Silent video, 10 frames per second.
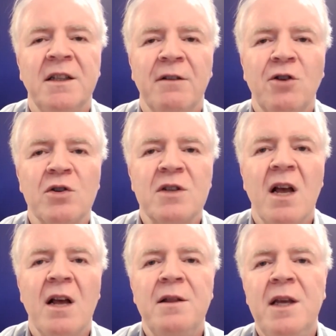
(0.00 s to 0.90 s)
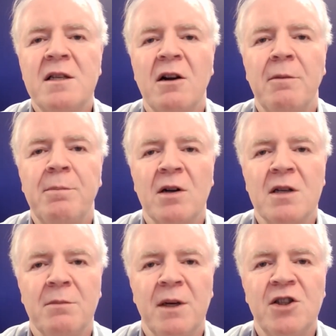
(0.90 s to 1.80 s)
Now, of course, these are
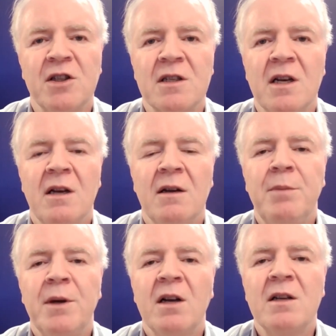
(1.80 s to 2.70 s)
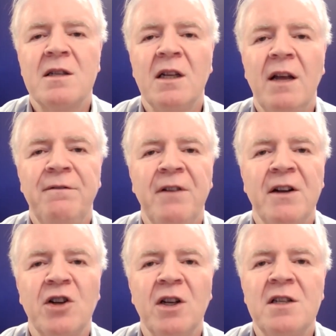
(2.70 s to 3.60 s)
approximations because the left
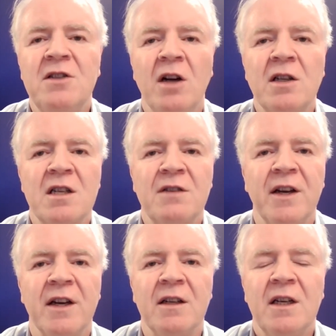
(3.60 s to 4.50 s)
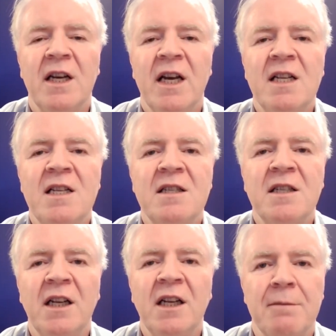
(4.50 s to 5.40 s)
ventricle is not a sphere, it is
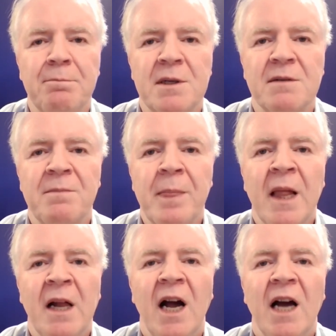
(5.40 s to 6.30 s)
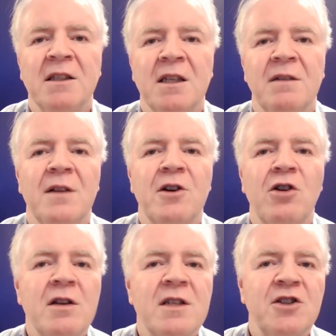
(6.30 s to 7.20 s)
an ellipse, and the
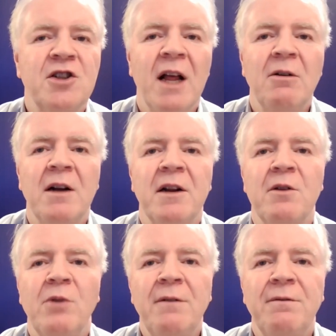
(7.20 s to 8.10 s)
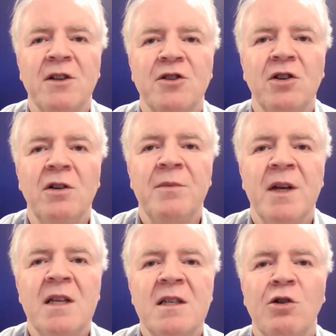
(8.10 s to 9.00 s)
cross-sectional outline of the right ventricle
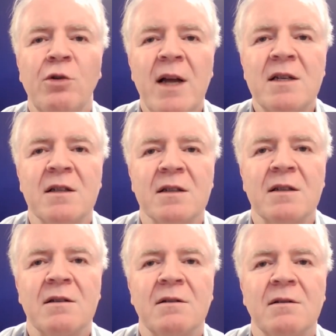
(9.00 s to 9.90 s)
is a crescent.